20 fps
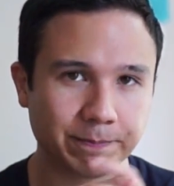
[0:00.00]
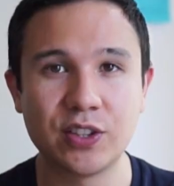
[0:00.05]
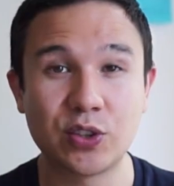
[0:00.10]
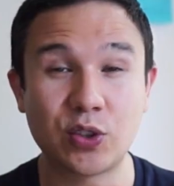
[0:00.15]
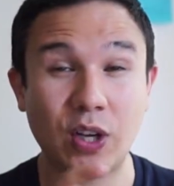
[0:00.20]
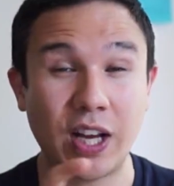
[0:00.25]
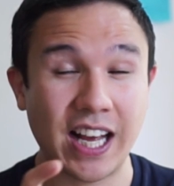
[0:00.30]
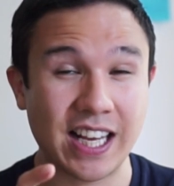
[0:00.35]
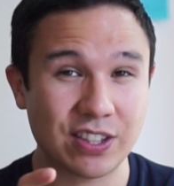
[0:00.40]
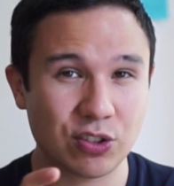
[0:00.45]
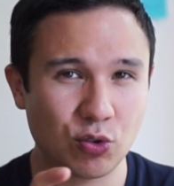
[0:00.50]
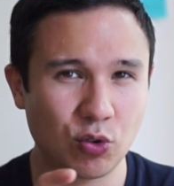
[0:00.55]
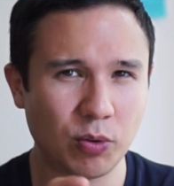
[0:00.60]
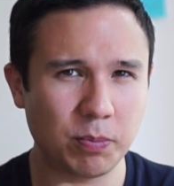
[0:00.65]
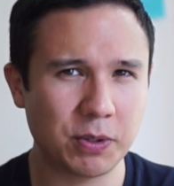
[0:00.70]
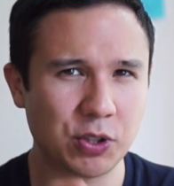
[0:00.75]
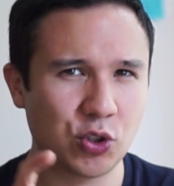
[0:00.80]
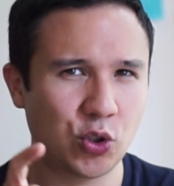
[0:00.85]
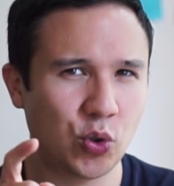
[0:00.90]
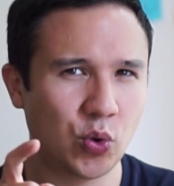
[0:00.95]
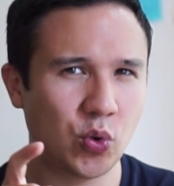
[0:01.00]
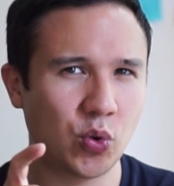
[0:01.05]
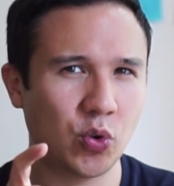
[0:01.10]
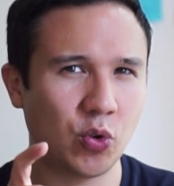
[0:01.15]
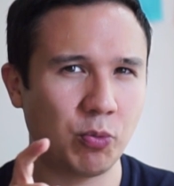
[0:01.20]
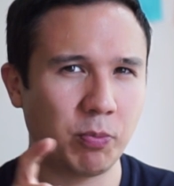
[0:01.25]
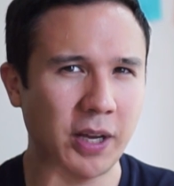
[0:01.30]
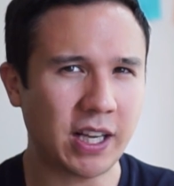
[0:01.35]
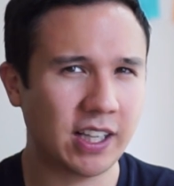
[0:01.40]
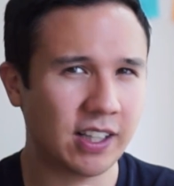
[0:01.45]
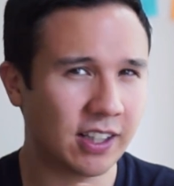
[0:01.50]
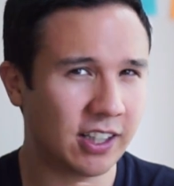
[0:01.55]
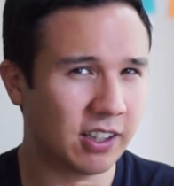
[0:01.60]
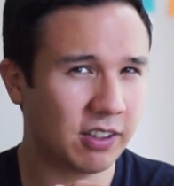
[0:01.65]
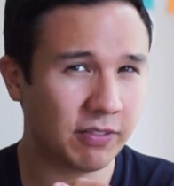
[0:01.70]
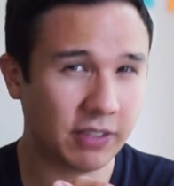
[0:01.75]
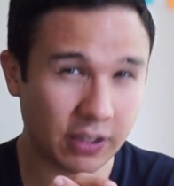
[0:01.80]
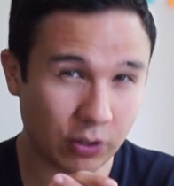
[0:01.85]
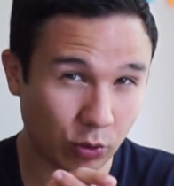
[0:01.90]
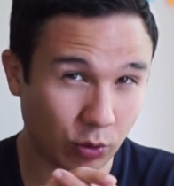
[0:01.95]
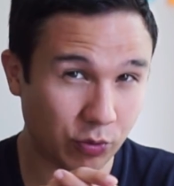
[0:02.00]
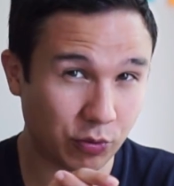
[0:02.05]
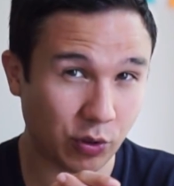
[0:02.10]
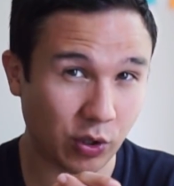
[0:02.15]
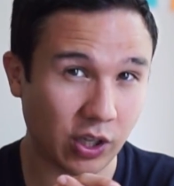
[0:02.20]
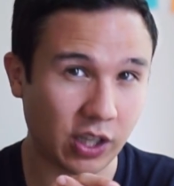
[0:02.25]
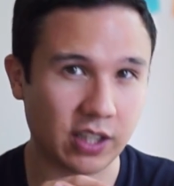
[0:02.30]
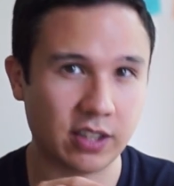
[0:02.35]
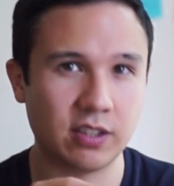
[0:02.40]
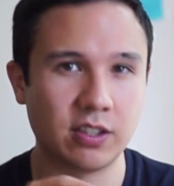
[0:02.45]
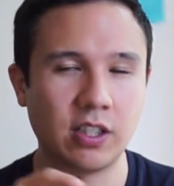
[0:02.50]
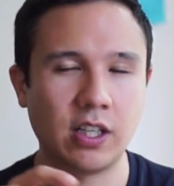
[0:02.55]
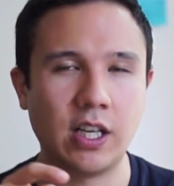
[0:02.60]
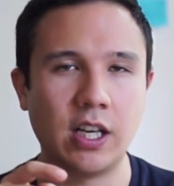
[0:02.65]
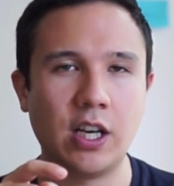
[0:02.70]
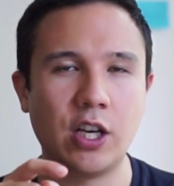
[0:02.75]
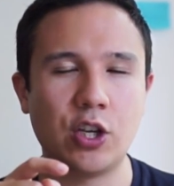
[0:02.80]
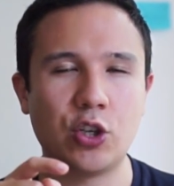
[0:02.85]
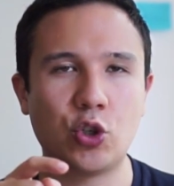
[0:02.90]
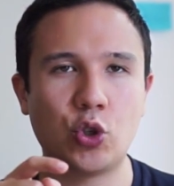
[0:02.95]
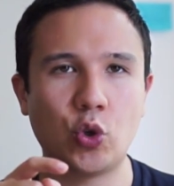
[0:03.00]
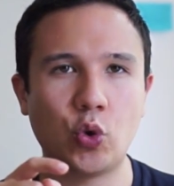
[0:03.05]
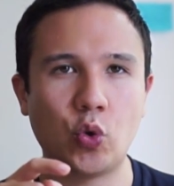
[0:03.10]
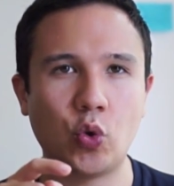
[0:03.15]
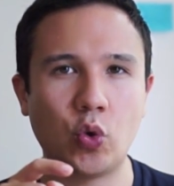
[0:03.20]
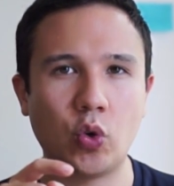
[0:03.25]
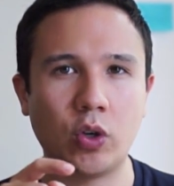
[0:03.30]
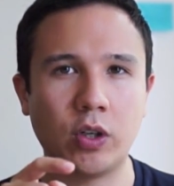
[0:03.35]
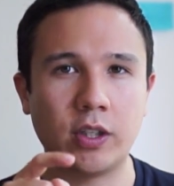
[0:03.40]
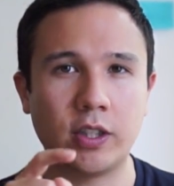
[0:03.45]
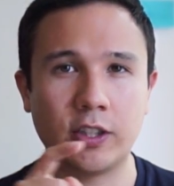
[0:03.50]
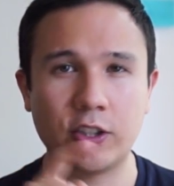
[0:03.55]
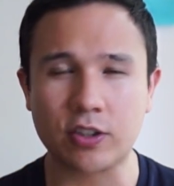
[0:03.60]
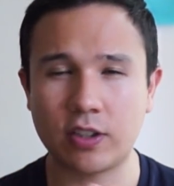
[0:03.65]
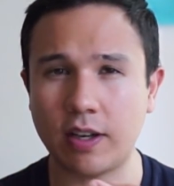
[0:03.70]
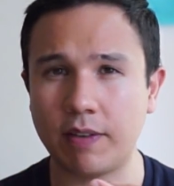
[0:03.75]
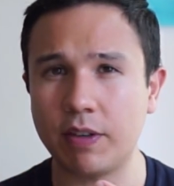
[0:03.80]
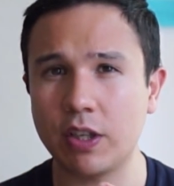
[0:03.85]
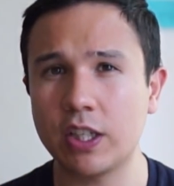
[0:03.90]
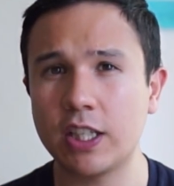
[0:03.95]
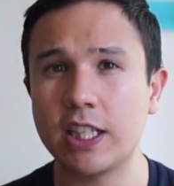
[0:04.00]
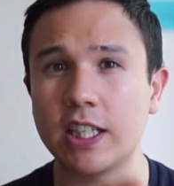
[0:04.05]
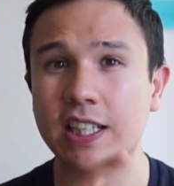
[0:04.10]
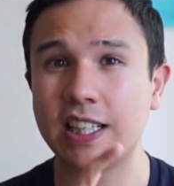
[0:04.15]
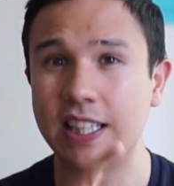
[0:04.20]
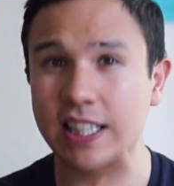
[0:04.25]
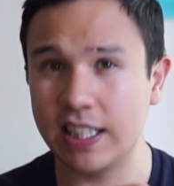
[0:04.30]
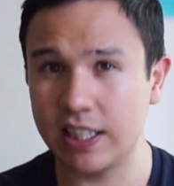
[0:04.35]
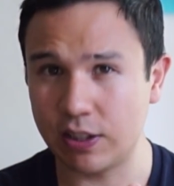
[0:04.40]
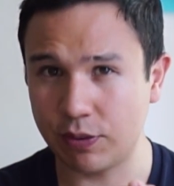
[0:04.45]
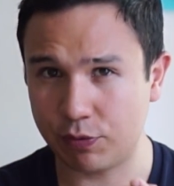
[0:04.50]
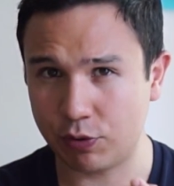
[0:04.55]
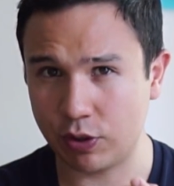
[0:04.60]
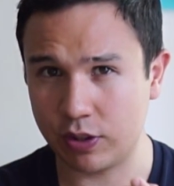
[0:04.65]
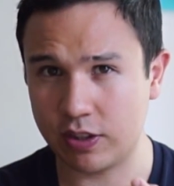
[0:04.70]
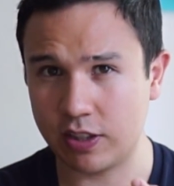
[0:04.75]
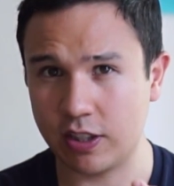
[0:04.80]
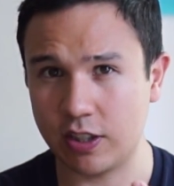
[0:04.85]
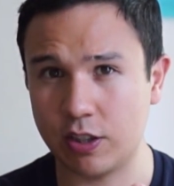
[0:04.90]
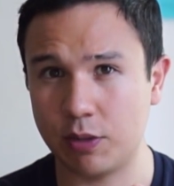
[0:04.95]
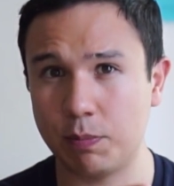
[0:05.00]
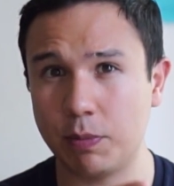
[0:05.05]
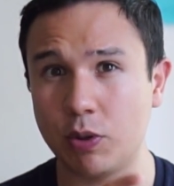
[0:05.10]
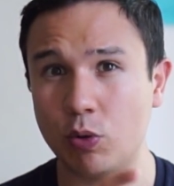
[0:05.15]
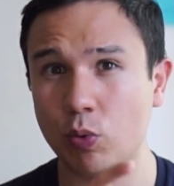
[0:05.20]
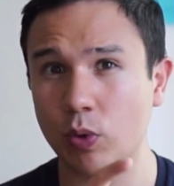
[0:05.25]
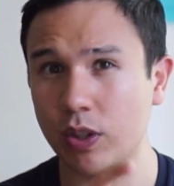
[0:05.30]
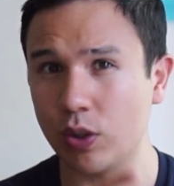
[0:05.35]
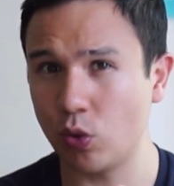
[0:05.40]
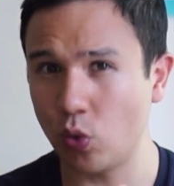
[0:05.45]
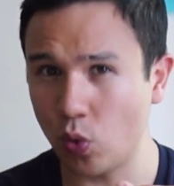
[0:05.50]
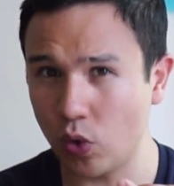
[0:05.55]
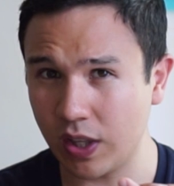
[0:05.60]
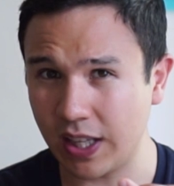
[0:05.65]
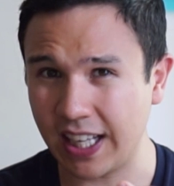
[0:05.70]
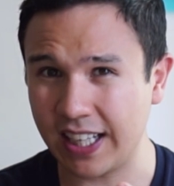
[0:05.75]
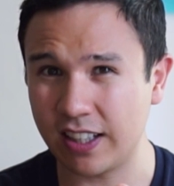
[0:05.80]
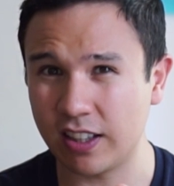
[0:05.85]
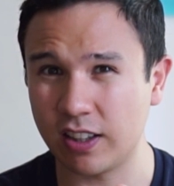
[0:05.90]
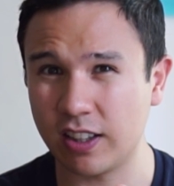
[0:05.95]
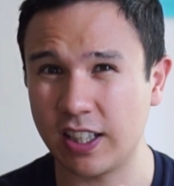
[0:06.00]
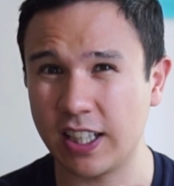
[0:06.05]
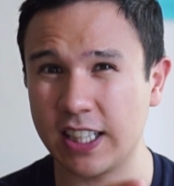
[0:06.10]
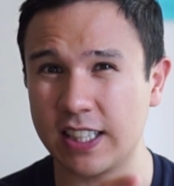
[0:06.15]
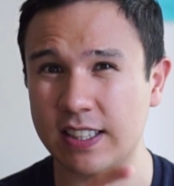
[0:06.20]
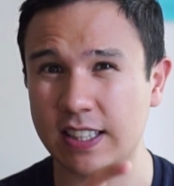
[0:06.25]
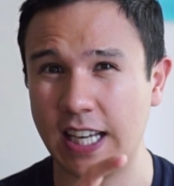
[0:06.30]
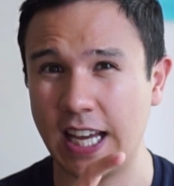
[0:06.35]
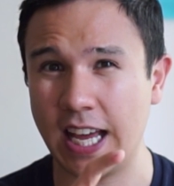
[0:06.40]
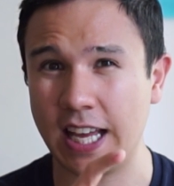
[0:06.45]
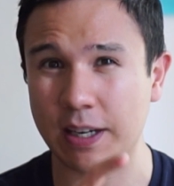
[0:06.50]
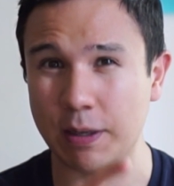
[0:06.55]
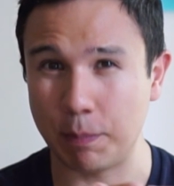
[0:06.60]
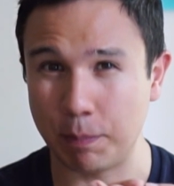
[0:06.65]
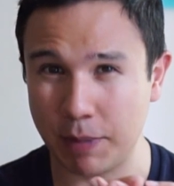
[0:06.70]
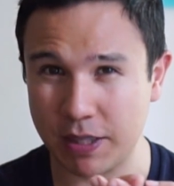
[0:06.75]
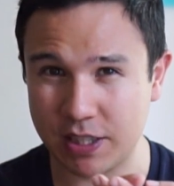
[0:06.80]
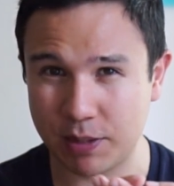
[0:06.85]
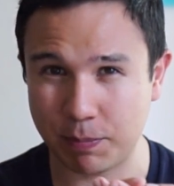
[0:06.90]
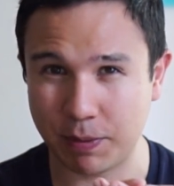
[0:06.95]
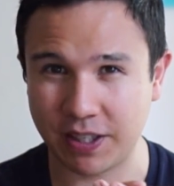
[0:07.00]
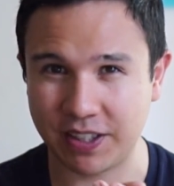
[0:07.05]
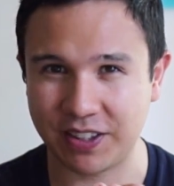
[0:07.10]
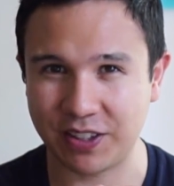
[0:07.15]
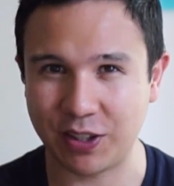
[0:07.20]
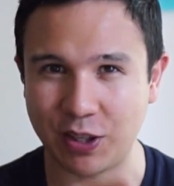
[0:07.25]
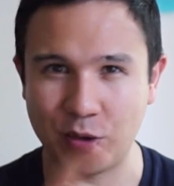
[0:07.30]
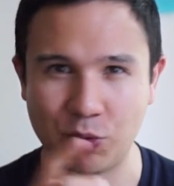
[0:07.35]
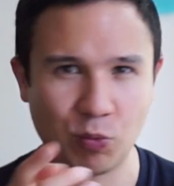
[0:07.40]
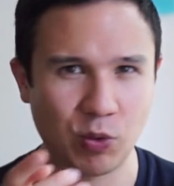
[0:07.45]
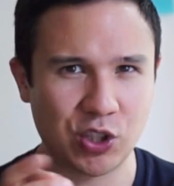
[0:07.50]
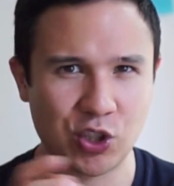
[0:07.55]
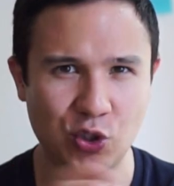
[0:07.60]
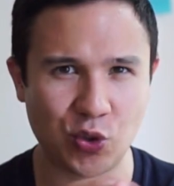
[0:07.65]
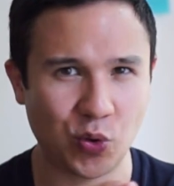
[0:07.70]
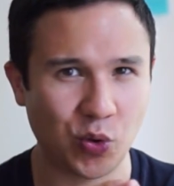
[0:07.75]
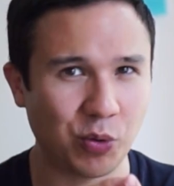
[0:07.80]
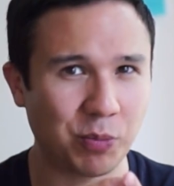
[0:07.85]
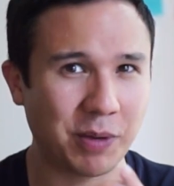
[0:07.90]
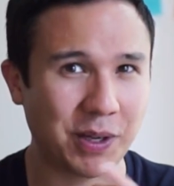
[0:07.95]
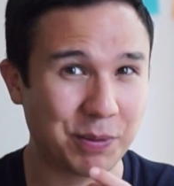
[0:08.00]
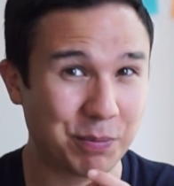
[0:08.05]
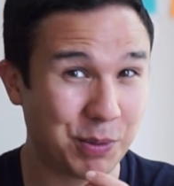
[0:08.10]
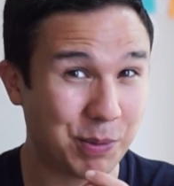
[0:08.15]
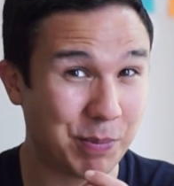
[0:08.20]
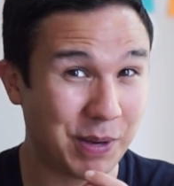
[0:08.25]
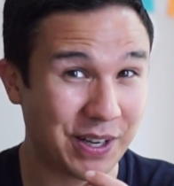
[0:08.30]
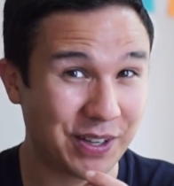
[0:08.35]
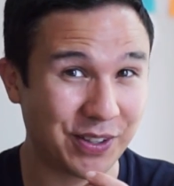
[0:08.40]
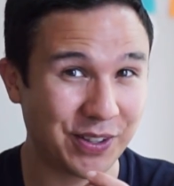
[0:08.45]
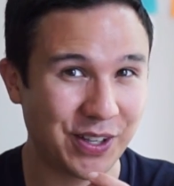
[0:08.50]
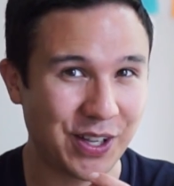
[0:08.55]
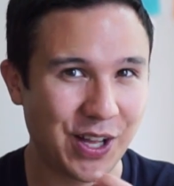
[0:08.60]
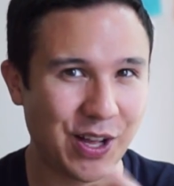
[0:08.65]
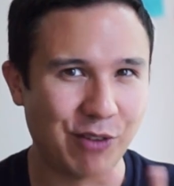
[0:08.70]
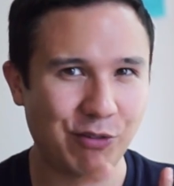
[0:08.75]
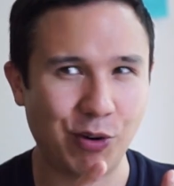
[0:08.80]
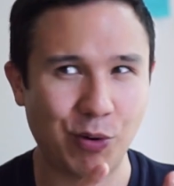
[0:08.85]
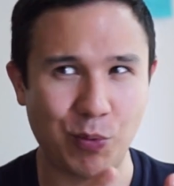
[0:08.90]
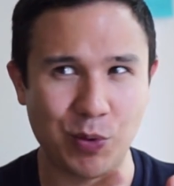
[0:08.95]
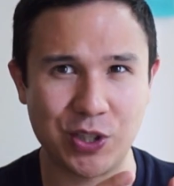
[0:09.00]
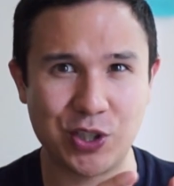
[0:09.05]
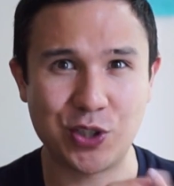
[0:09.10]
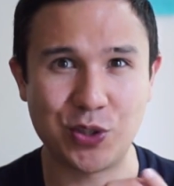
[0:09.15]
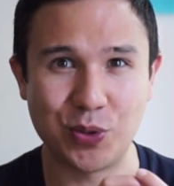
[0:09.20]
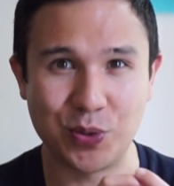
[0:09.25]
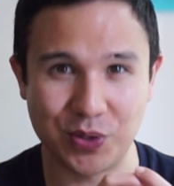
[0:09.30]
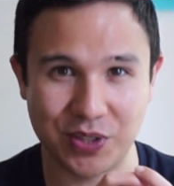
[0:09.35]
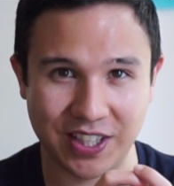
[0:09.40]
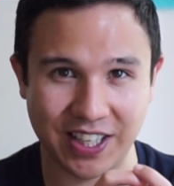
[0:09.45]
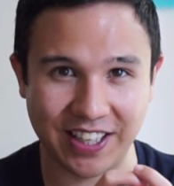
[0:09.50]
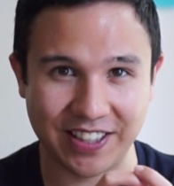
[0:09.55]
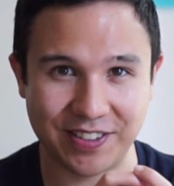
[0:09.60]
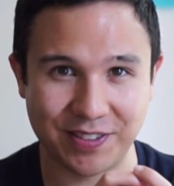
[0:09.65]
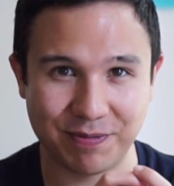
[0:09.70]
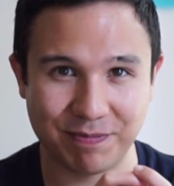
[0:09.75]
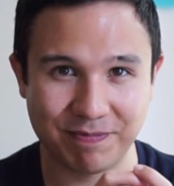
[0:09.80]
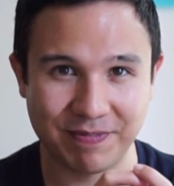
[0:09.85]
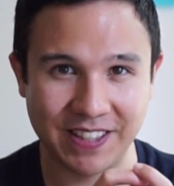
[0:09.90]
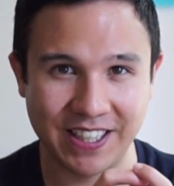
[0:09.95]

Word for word: So I asked Ruben to make a little video for us to discover the key differences between Google Analytics and Mixpanel and which tool might be better for which use case.